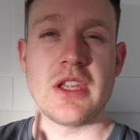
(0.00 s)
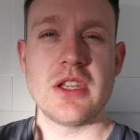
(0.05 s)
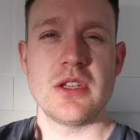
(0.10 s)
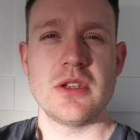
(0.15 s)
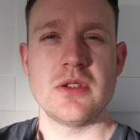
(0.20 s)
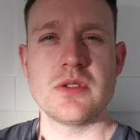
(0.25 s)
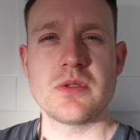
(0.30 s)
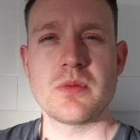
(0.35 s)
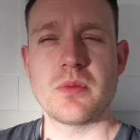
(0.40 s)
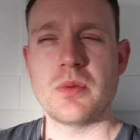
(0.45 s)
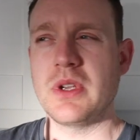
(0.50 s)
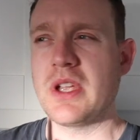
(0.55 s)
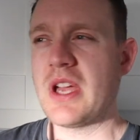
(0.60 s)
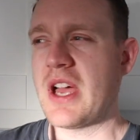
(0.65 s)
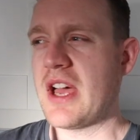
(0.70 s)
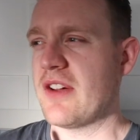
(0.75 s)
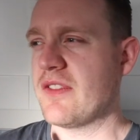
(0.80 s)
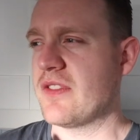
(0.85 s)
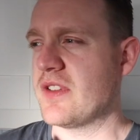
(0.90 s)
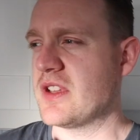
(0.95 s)

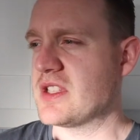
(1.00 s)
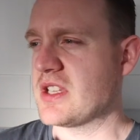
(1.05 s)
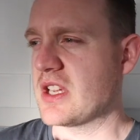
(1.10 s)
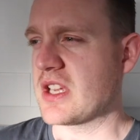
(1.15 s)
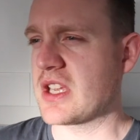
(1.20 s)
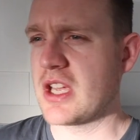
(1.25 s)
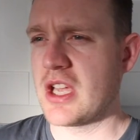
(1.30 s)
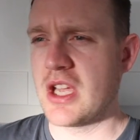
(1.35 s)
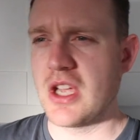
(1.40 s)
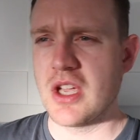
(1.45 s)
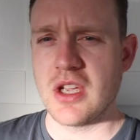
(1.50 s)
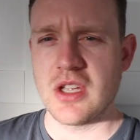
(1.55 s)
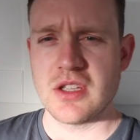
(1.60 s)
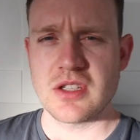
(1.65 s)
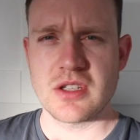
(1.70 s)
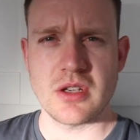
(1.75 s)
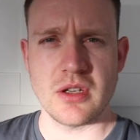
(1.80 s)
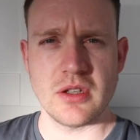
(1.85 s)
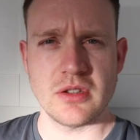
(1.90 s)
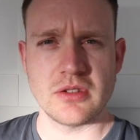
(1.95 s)
It's
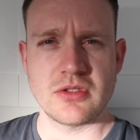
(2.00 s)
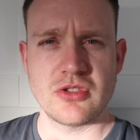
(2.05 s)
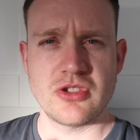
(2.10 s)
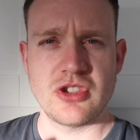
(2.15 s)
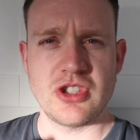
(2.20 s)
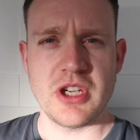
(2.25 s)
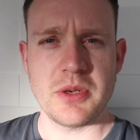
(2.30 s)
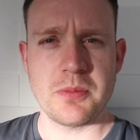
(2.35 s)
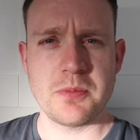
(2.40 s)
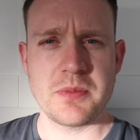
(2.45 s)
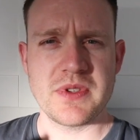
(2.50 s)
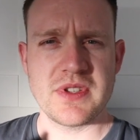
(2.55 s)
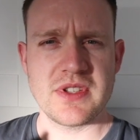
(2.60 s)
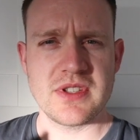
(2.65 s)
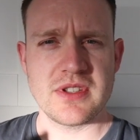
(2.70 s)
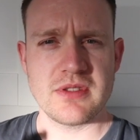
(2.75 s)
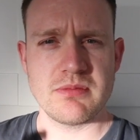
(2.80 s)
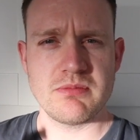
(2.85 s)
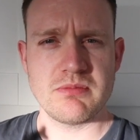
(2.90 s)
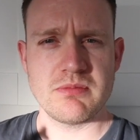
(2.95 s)
called
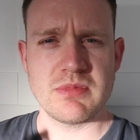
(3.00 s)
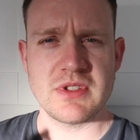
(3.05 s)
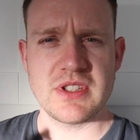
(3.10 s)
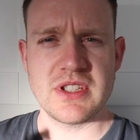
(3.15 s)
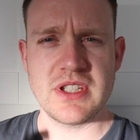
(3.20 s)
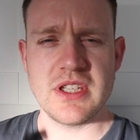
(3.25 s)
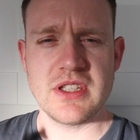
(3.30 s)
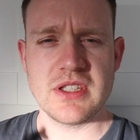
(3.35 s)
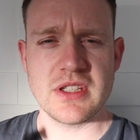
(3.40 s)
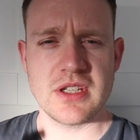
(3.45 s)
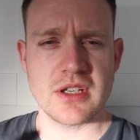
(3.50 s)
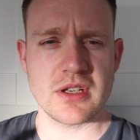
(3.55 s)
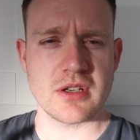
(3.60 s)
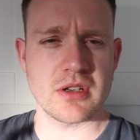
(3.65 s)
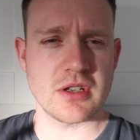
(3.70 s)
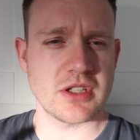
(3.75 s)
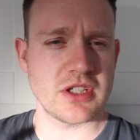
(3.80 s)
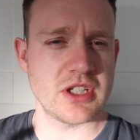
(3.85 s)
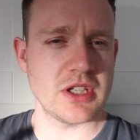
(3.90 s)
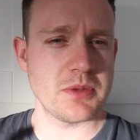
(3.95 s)
chips seasoning
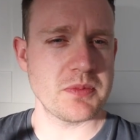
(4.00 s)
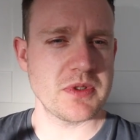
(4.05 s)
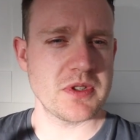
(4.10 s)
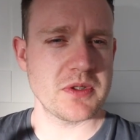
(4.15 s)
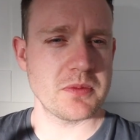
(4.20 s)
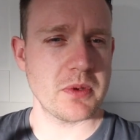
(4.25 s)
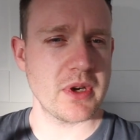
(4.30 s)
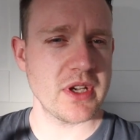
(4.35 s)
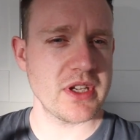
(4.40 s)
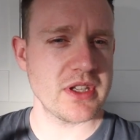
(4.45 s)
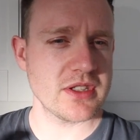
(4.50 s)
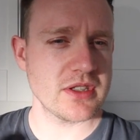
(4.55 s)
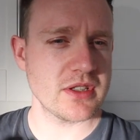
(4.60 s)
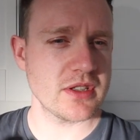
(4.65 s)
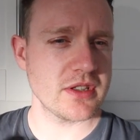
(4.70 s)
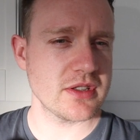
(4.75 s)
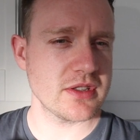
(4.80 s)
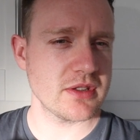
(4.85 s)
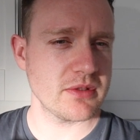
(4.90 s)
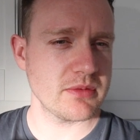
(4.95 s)
or chips spice
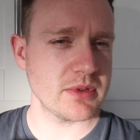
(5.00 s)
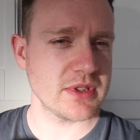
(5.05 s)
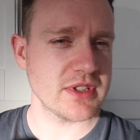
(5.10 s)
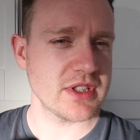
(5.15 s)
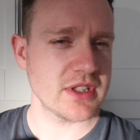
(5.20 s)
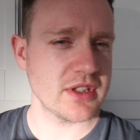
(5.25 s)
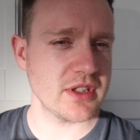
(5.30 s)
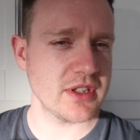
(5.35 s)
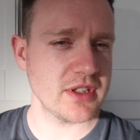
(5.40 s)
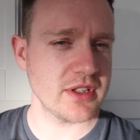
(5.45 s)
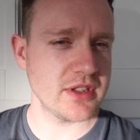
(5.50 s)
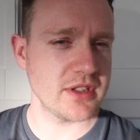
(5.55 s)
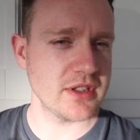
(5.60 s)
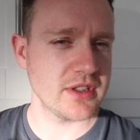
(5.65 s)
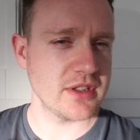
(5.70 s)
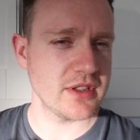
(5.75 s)
or so, what's it called?